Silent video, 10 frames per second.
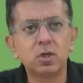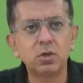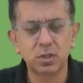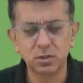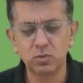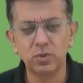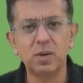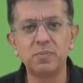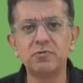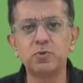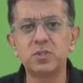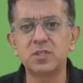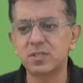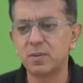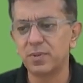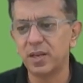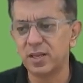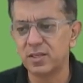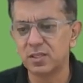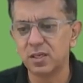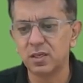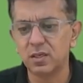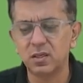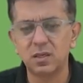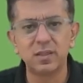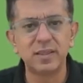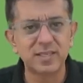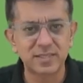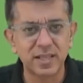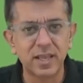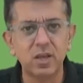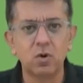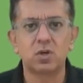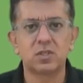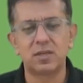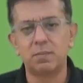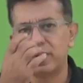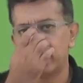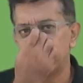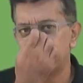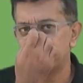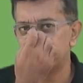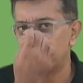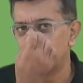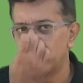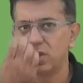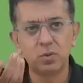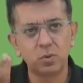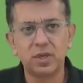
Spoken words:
Okay, so Yummy Foods is something like, say, Nestle or somebody like, say, Amul.